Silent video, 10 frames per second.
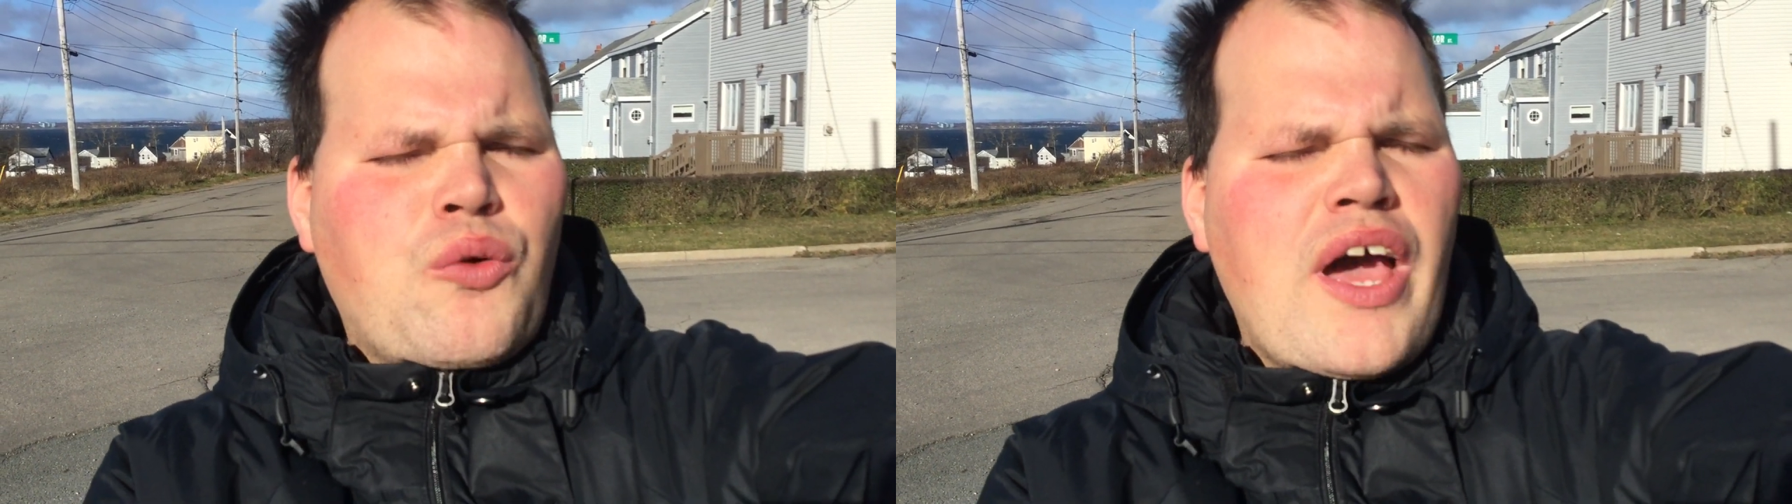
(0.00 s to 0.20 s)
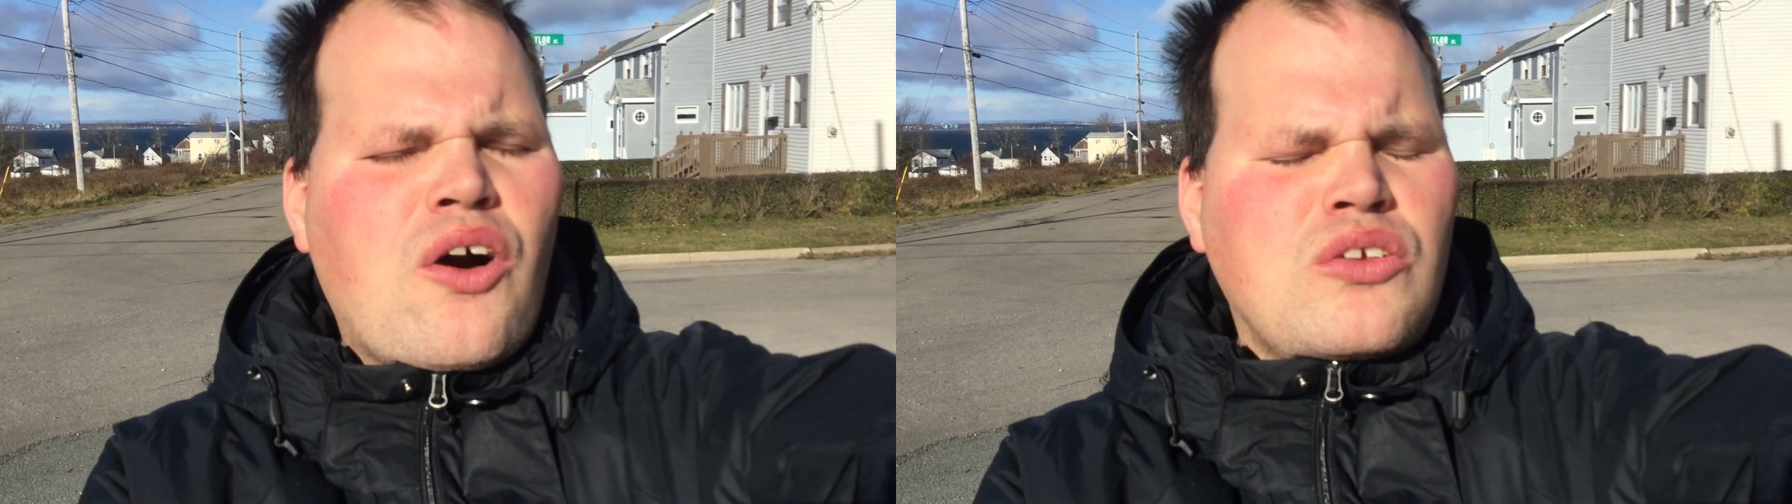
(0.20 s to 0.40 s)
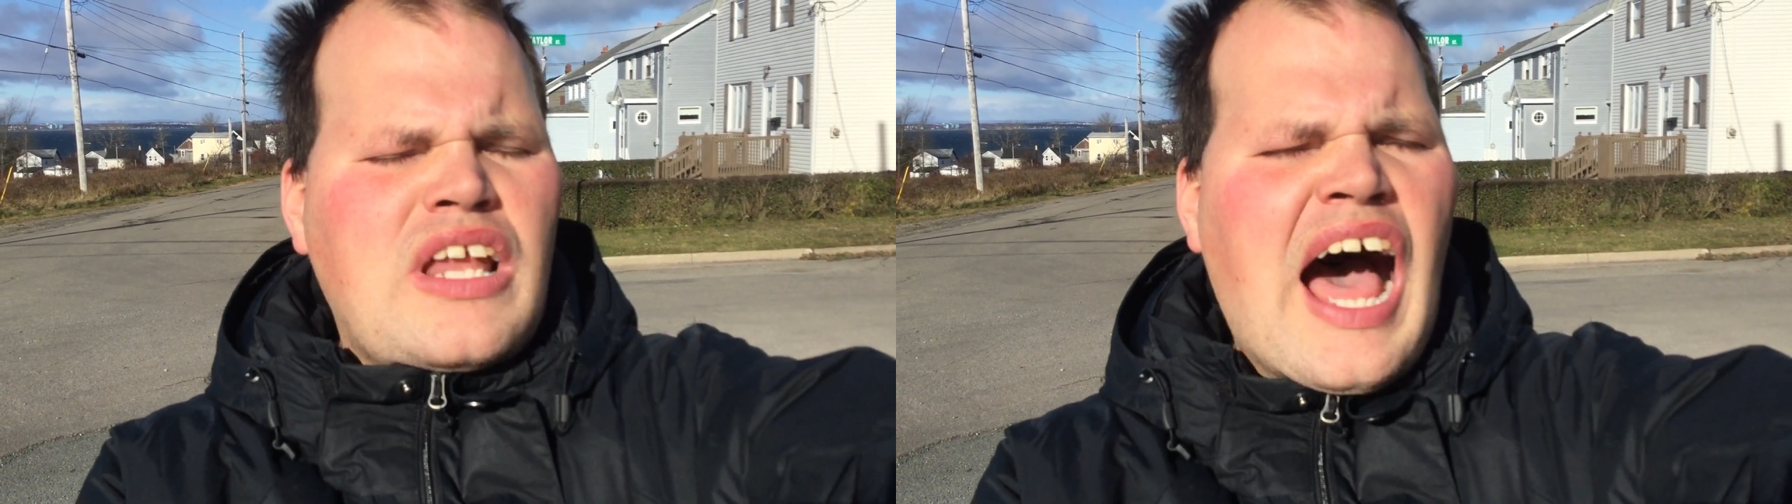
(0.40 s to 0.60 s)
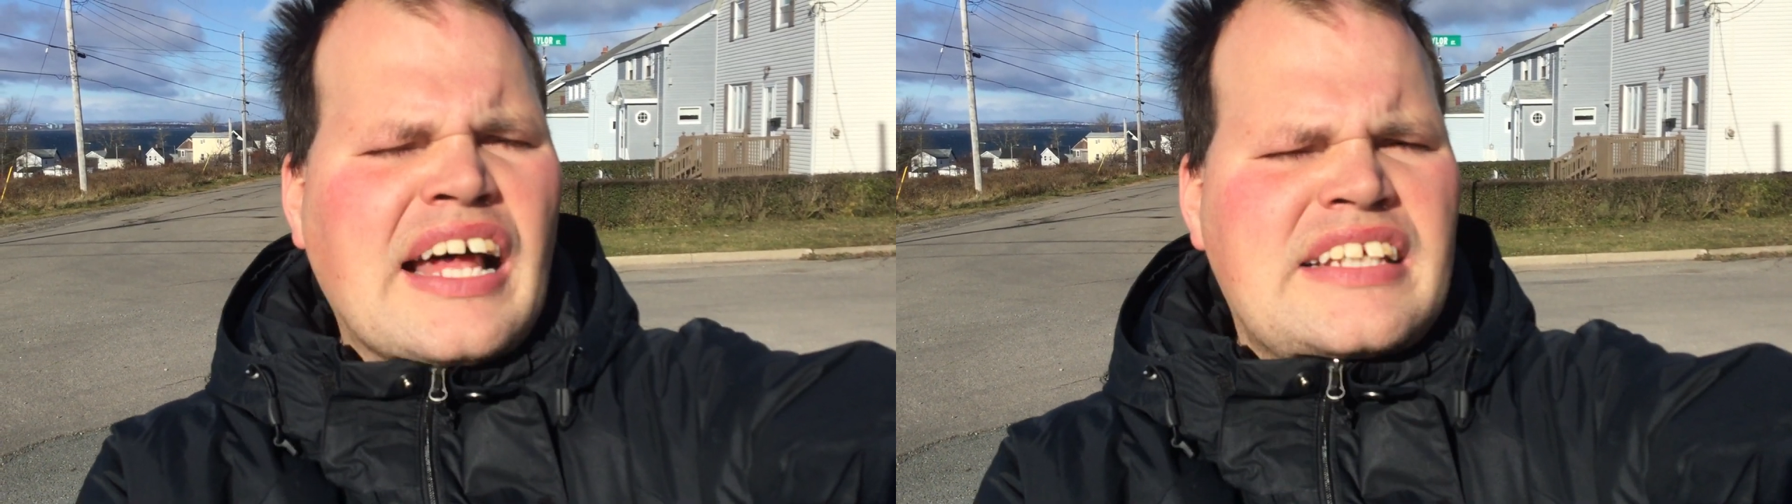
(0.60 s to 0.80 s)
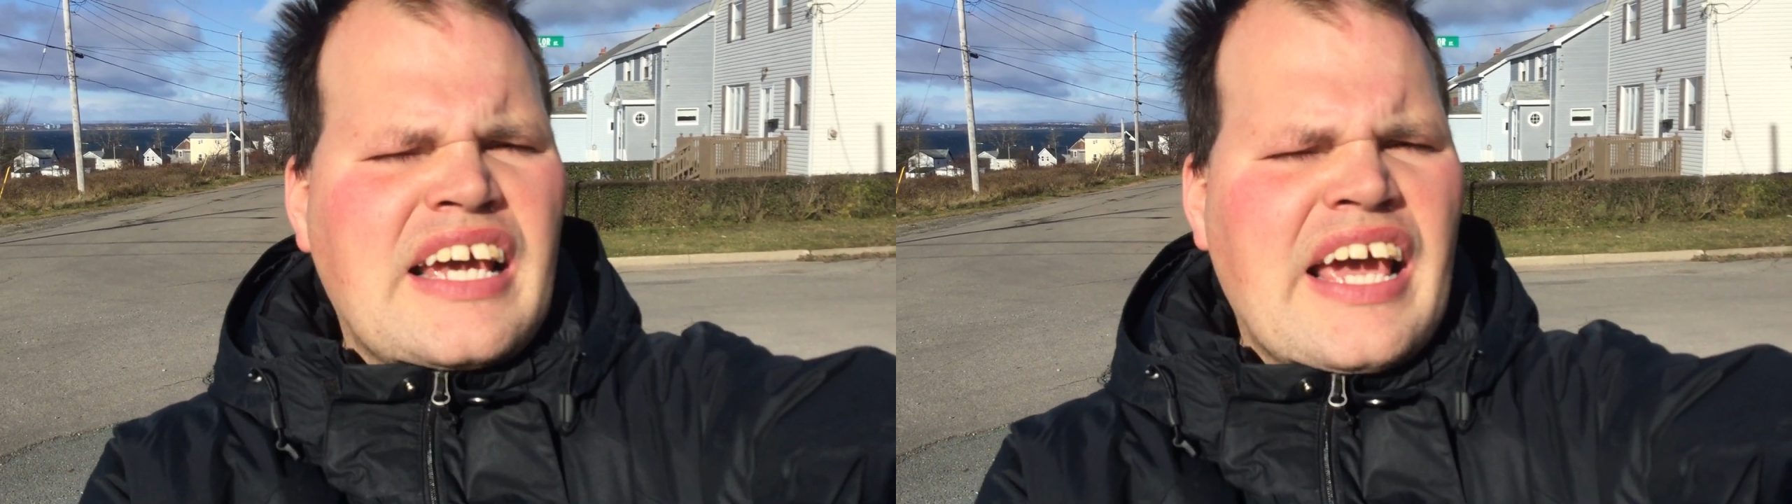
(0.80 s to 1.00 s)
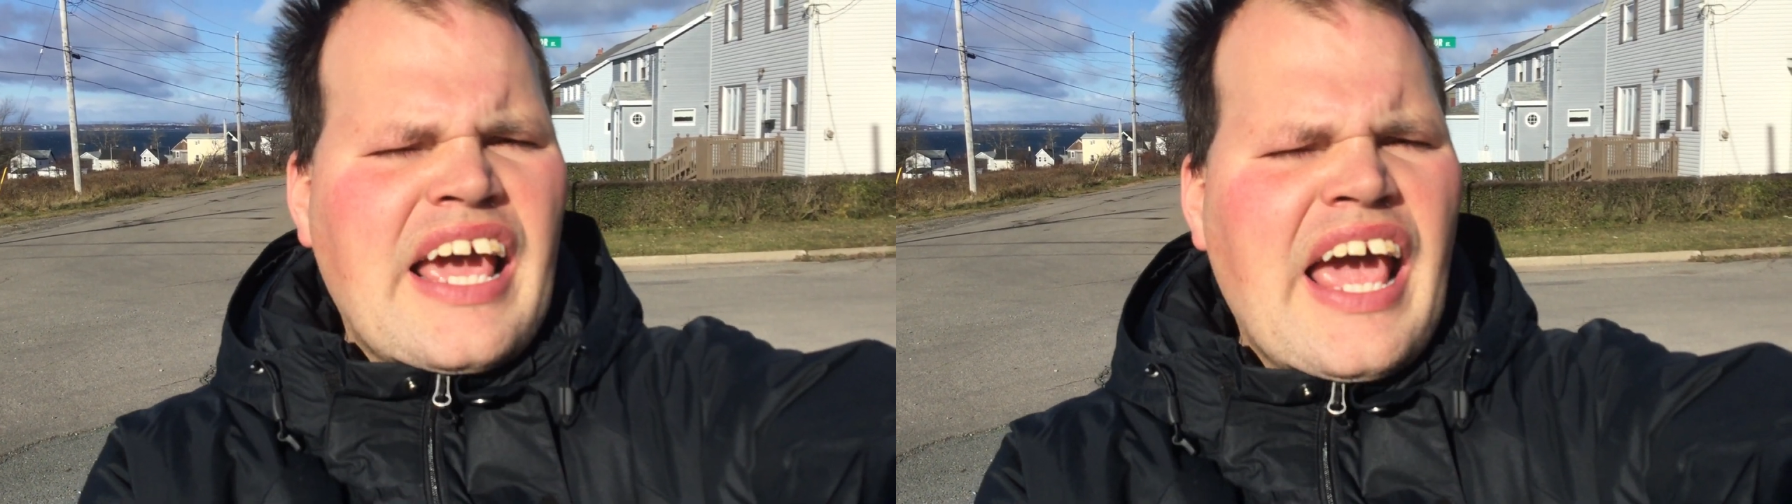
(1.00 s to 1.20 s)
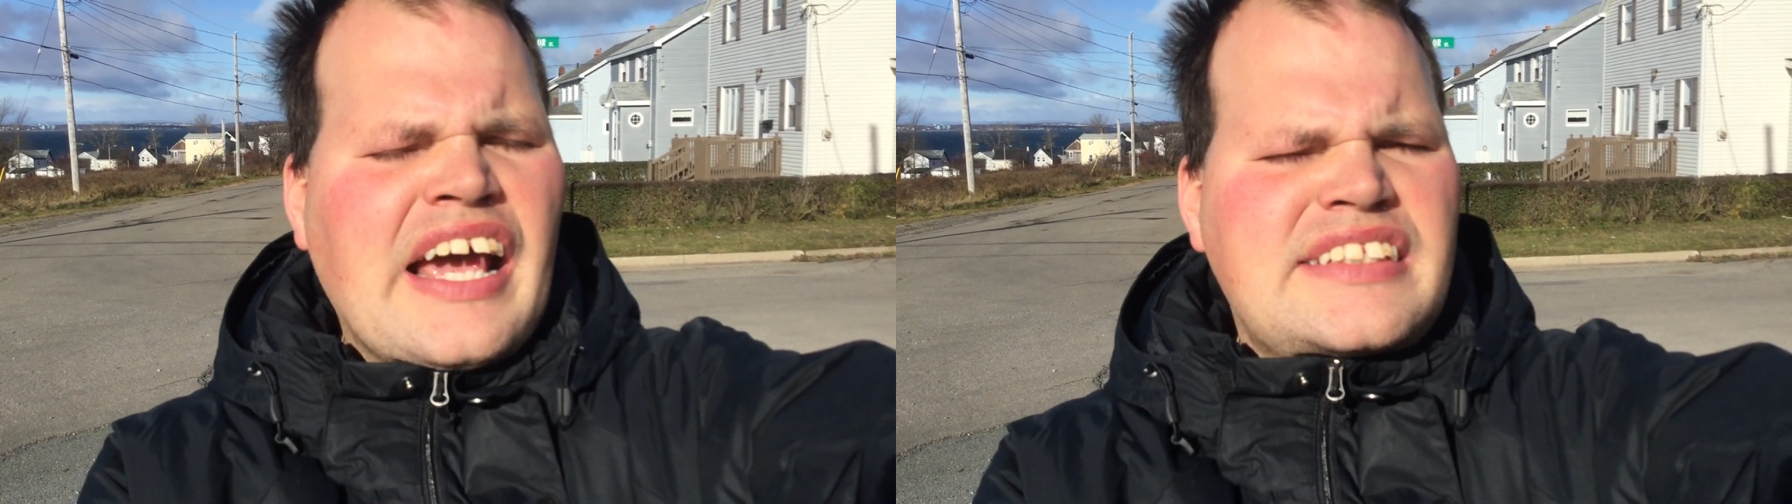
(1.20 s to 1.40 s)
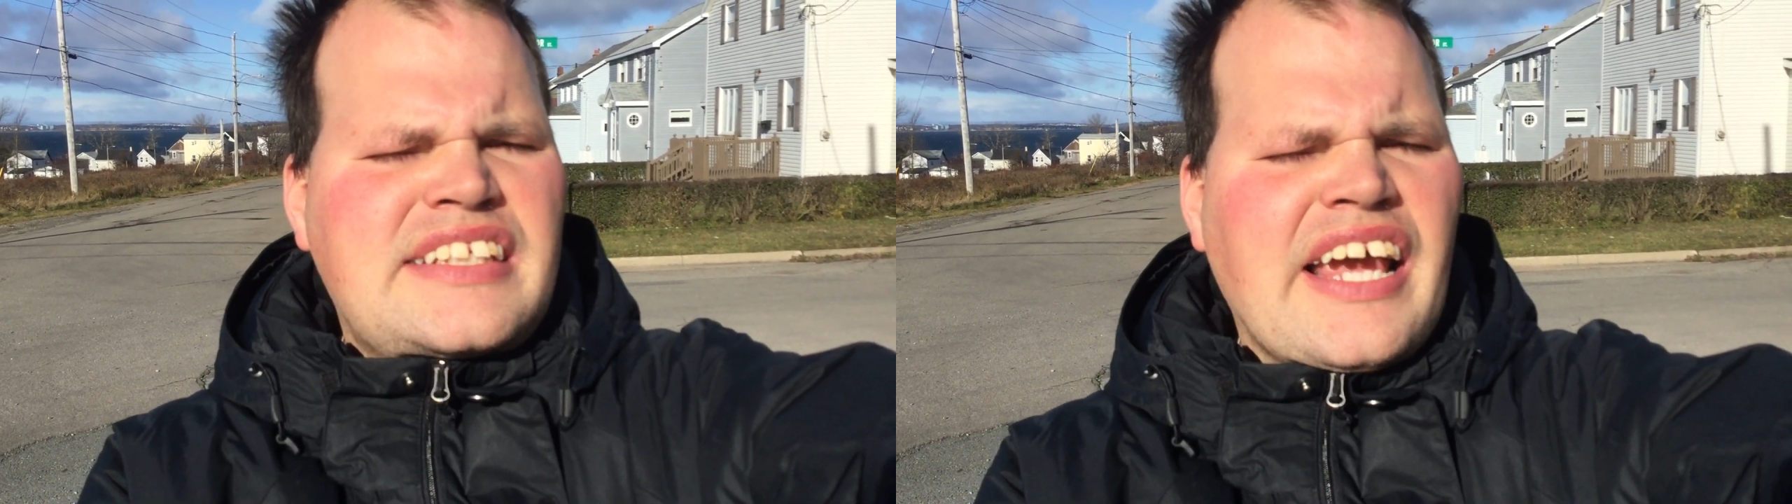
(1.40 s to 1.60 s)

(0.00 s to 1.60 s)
will not hit